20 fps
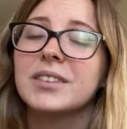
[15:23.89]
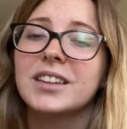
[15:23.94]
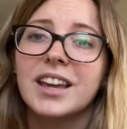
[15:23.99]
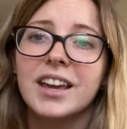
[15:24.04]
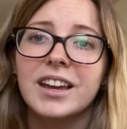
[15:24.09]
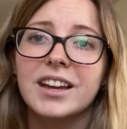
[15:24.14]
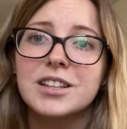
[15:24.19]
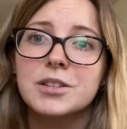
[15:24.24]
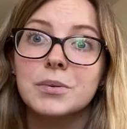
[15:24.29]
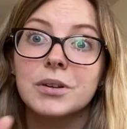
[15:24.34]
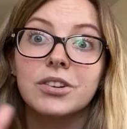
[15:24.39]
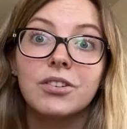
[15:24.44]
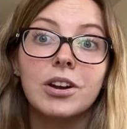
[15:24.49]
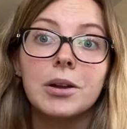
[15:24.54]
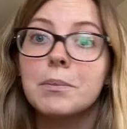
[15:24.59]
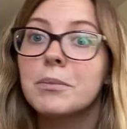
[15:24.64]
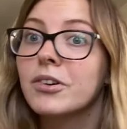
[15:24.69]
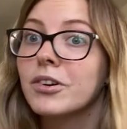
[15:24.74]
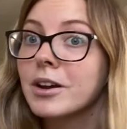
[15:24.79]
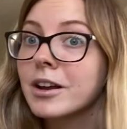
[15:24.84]
Cairns where the
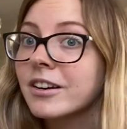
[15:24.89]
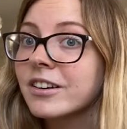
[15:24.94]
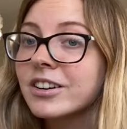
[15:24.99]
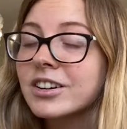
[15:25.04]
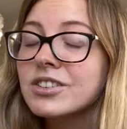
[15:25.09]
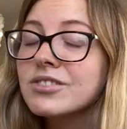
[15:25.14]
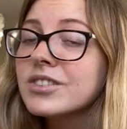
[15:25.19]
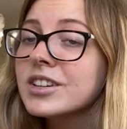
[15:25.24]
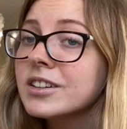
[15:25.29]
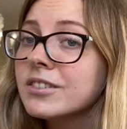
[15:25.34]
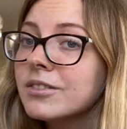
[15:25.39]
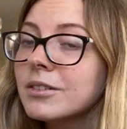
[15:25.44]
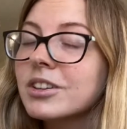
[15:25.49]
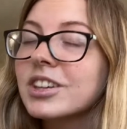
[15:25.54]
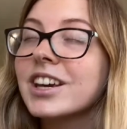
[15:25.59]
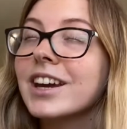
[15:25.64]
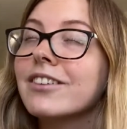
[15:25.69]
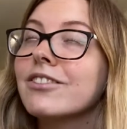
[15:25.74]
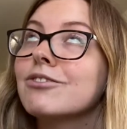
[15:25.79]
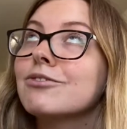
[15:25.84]
Great Barrier,
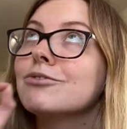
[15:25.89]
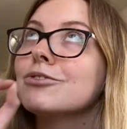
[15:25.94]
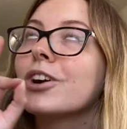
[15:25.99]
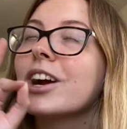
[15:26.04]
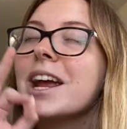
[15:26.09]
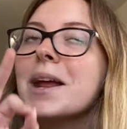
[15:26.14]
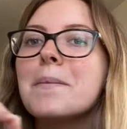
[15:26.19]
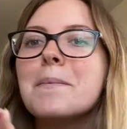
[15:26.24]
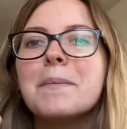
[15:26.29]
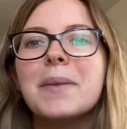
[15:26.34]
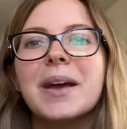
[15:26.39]
Great